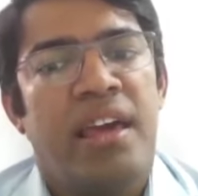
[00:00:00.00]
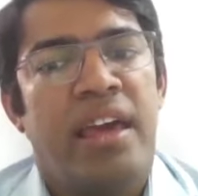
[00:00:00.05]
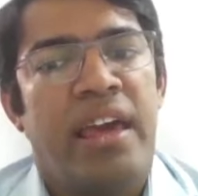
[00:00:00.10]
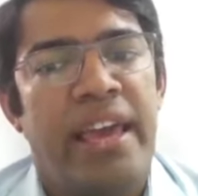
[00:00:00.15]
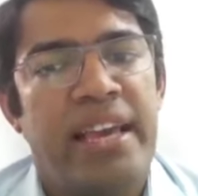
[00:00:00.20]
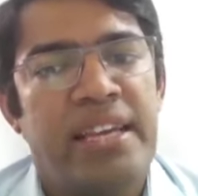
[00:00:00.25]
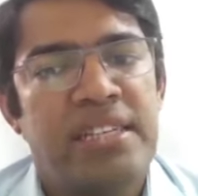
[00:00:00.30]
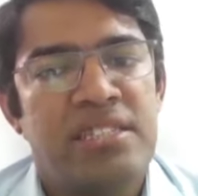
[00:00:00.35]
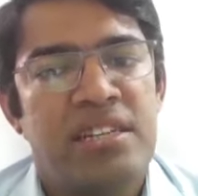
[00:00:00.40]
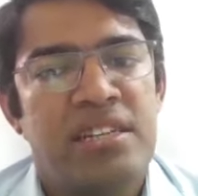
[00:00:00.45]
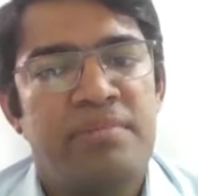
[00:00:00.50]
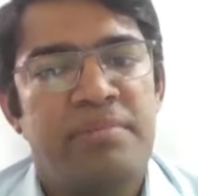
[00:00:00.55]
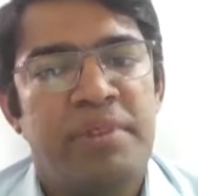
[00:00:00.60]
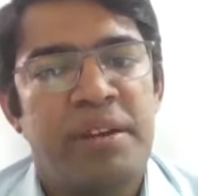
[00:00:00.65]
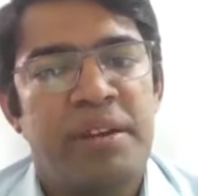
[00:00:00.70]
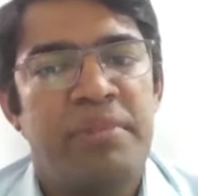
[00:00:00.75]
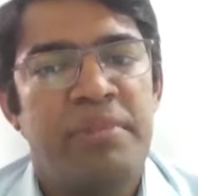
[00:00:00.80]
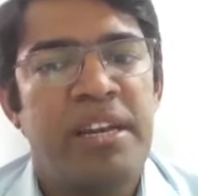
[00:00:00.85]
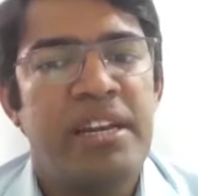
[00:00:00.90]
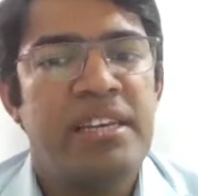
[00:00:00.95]
extra
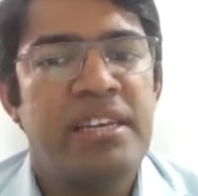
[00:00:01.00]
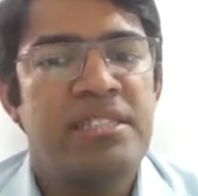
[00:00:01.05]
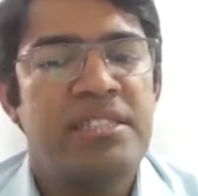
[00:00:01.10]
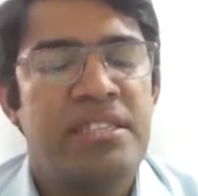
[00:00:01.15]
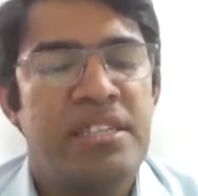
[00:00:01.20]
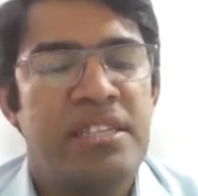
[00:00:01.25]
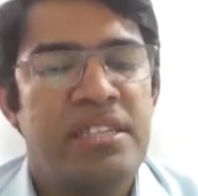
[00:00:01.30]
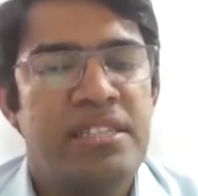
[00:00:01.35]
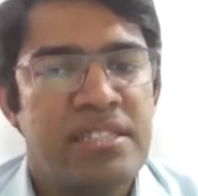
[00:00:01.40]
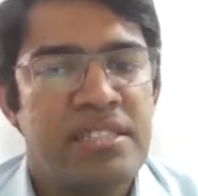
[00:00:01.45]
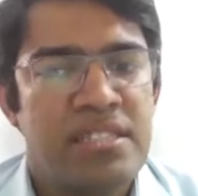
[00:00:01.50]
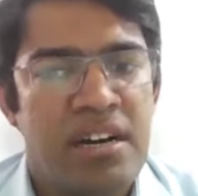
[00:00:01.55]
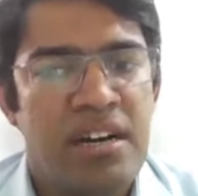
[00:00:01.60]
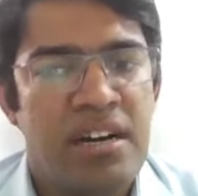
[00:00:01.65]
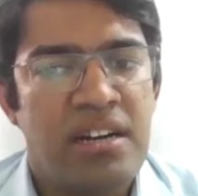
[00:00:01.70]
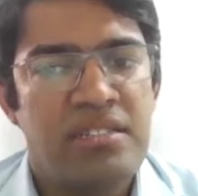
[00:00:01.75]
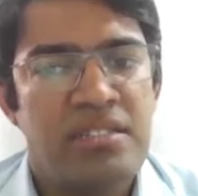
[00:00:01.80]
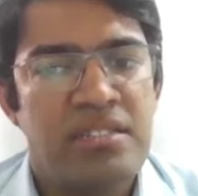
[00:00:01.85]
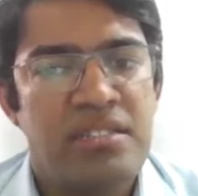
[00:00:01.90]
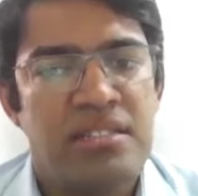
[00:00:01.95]
pigmentation in
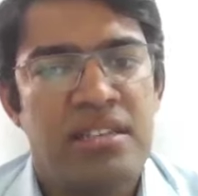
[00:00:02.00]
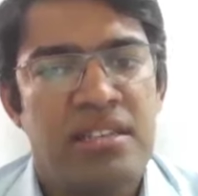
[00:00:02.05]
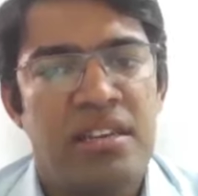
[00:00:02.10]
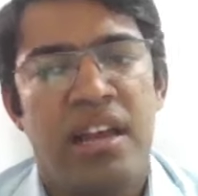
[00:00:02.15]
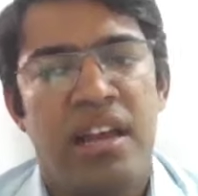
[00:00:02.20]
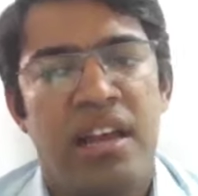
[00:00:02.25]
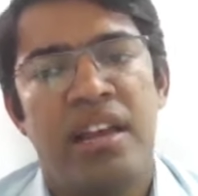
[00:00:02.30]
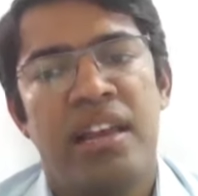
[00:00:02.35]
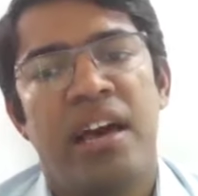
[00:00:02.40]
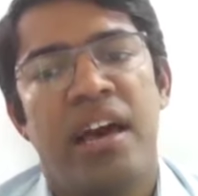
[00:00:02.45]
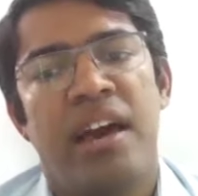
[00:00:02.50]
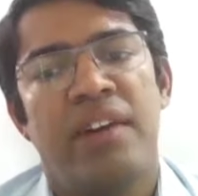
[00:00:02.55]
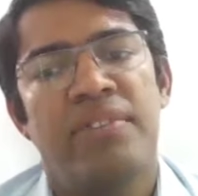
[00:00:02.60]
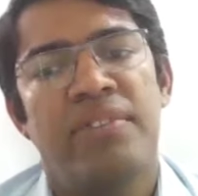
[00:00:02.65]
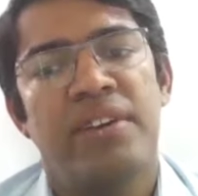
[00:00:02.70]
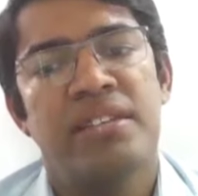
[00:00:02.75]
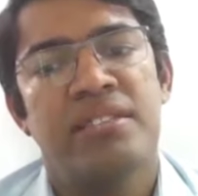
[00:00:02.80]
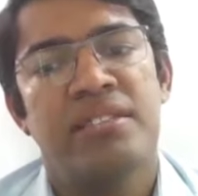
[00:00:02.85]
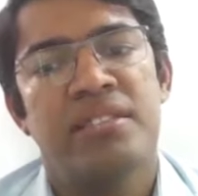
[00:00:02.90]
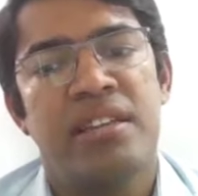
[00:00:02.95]
scars, and
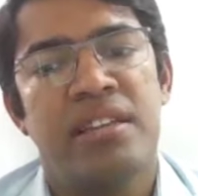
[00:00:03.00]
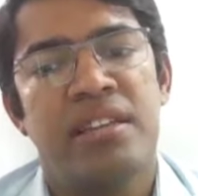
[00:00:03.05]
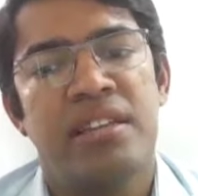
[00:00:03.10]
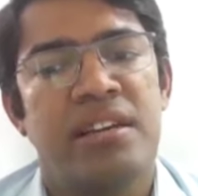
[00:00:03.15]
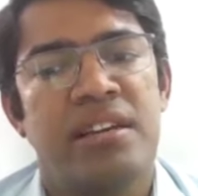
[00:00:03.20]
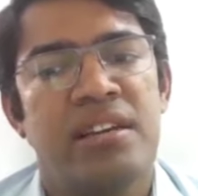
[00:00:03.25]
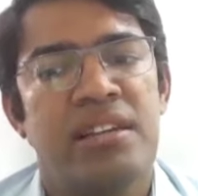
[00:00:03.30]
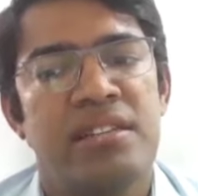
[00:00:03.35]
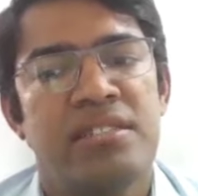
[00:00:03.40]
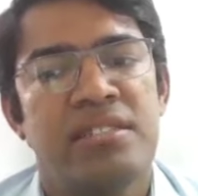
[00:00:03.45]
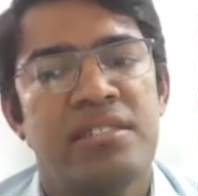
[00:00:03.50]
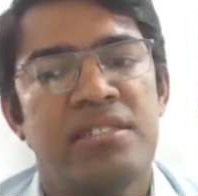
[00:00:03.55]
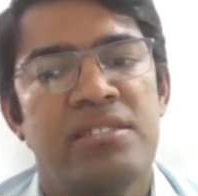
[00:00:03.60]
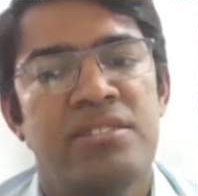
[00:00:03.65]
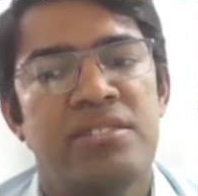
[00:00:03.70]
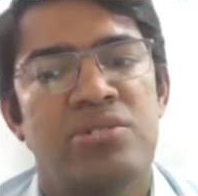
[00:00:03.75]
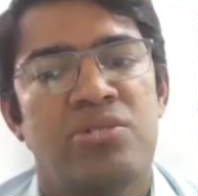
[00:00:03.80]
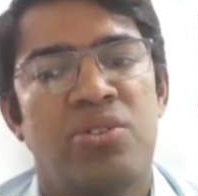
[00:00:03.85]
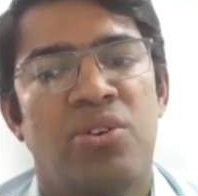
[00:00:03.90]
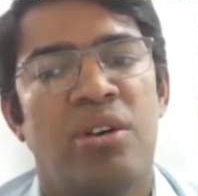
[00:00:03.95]
having skin
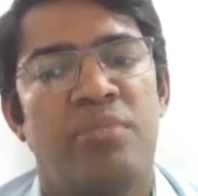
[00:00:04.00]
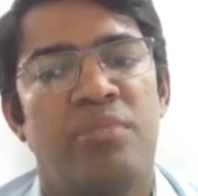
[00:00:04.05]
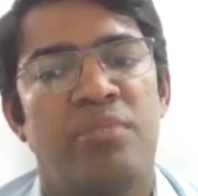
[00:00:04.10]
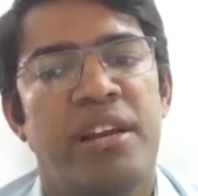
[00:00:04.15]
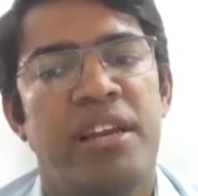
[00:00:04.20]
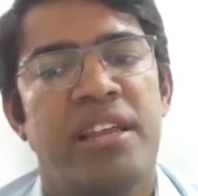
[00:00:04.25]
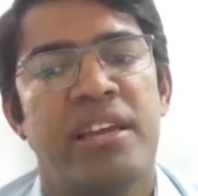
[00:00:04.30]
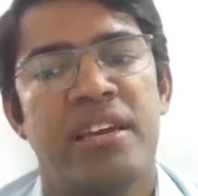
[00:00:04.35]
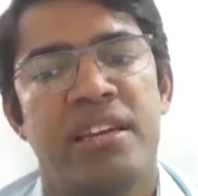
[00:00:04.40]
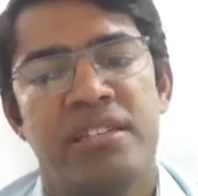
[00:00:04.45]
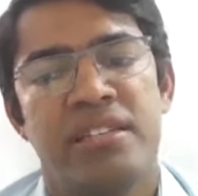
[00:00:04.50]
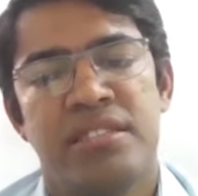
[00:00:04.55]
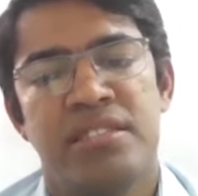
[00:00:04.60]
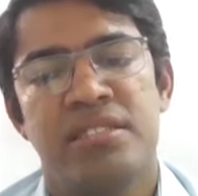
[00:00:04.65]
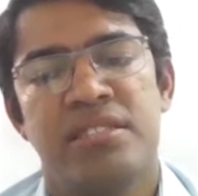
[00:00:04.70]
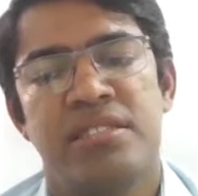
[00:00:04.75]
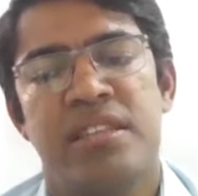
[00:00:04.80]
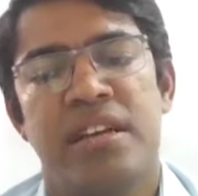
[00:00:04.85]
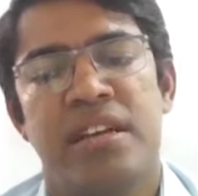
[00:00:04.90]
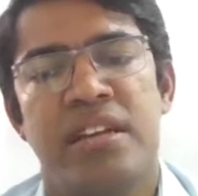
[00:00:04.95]
conditions or
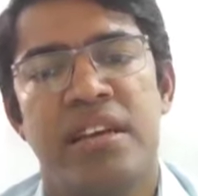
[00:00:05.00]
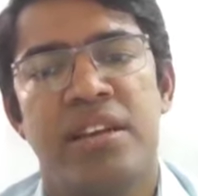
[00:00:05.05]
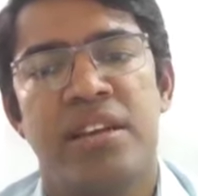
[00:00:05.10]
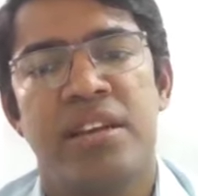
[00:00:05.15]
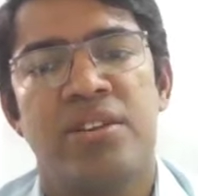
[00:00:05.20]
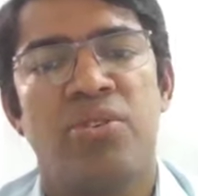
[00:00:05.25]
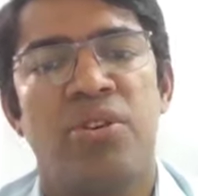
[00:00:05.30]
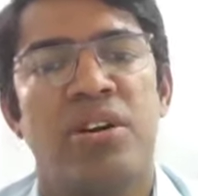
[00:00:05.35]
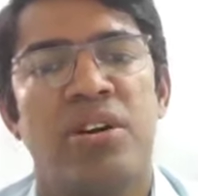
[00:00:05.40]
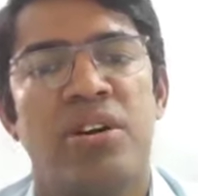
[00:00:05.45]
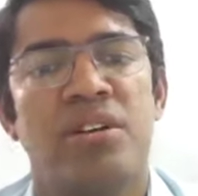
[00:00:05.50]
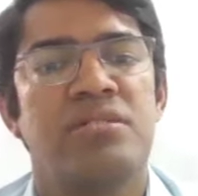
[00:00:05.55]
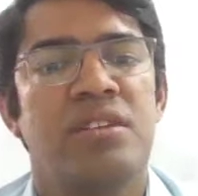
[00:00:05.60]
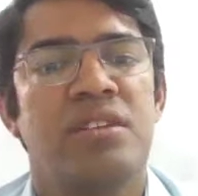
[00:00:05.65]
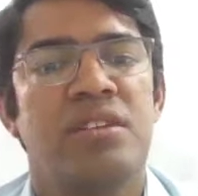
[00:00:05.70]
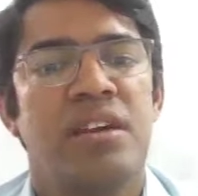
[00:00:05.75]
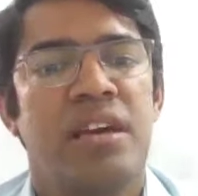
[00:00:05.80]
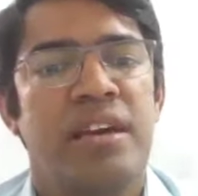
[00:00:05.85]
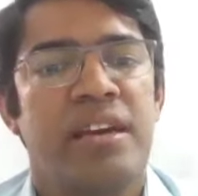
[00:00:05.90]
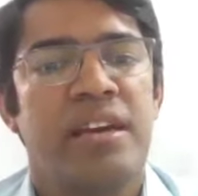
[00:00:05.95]
medications that can
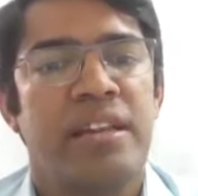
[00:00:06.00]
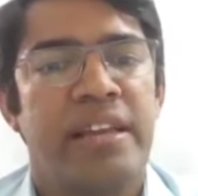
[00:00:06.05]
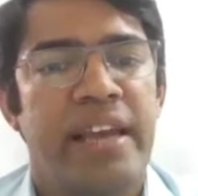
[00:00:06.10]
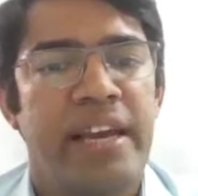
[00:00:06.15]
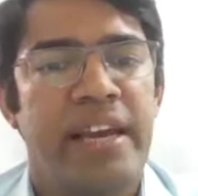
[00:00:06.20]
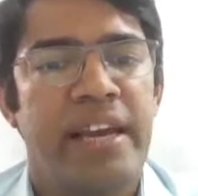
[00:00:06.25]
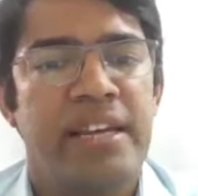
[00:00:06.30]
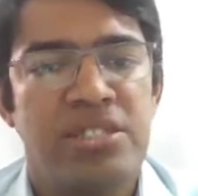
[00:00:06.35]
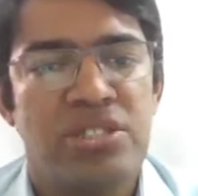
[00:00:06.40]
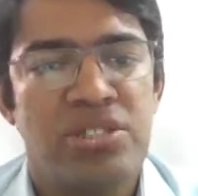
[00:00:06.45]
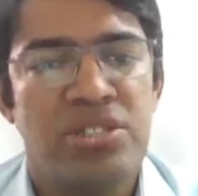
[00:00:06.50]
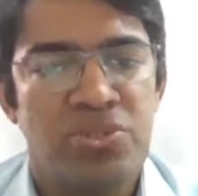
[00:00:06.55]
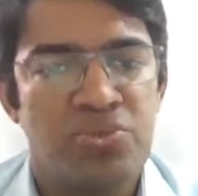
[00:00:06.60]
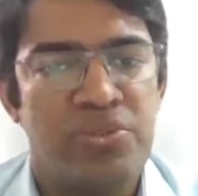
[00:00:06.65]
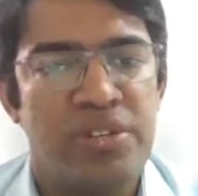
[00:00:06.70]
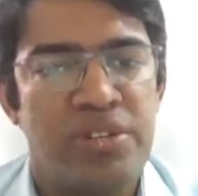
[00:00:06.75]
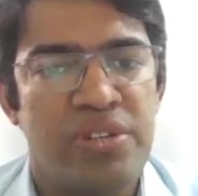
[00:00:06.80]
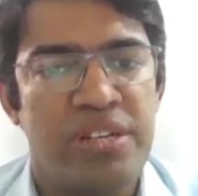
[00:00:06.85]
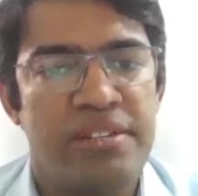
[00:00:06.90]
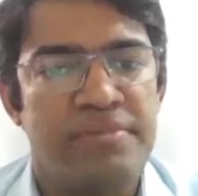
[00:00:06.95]
cause reactions
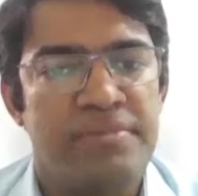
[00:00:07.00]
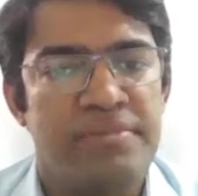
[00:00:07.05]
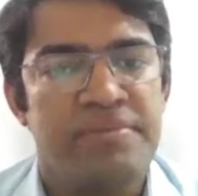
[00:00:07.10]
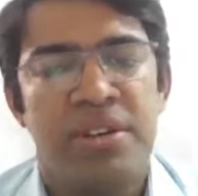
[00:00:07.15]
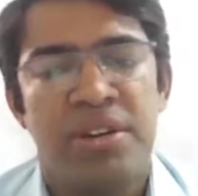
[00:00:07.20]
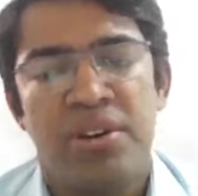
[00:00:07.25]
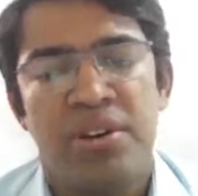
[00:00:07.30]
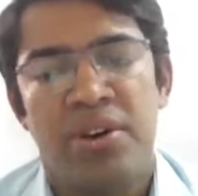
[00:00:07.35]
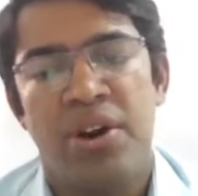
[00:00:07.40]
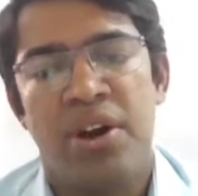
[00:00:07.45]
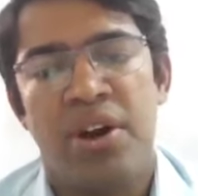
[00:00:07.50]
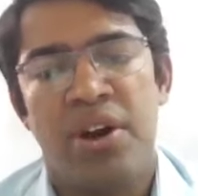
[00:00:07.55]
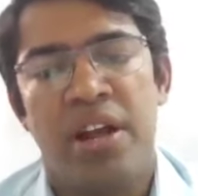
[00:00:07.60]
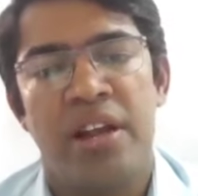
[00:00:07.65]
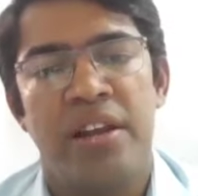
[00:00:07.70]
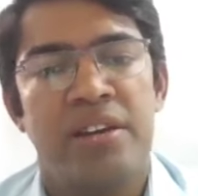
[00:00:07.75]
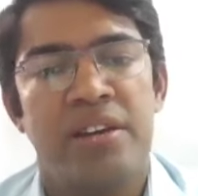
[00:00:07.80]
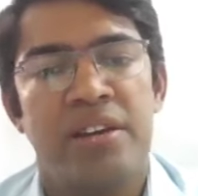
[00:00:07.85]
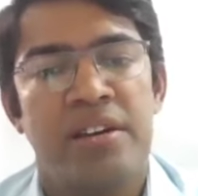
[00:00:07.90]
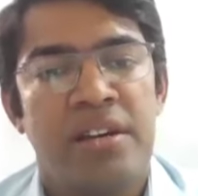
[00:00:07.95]
to it,
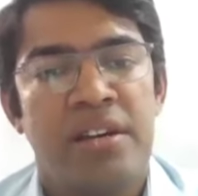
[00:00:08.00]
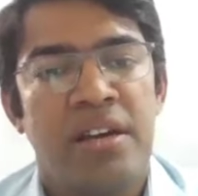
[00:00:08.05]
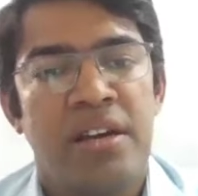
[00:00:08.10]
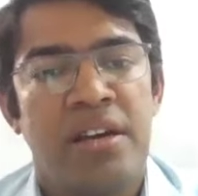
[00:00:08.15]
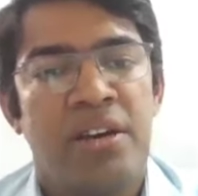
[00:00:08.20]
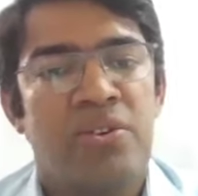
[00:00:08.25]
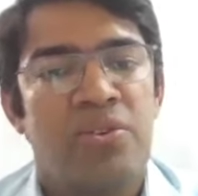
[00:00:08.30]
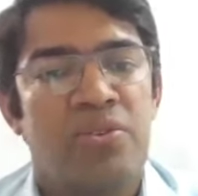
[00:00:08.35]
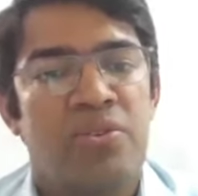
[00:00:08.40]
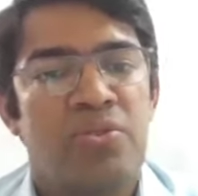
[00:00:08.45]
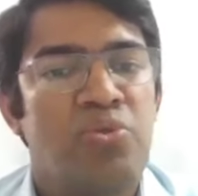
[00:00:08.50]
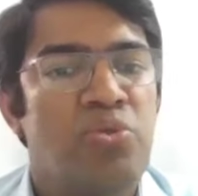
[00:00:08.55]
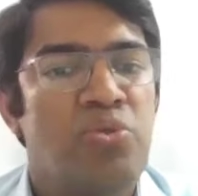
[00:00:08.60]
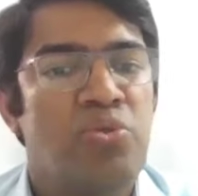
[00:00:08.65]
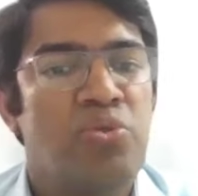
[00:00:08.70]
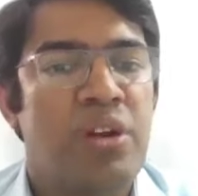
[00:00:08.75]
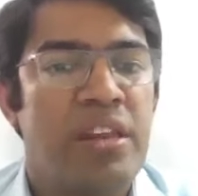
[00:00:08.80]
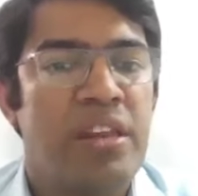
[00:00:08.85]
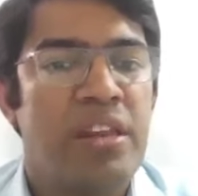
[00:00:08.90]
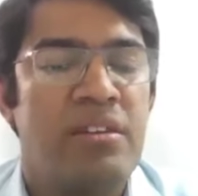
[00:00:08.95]
and who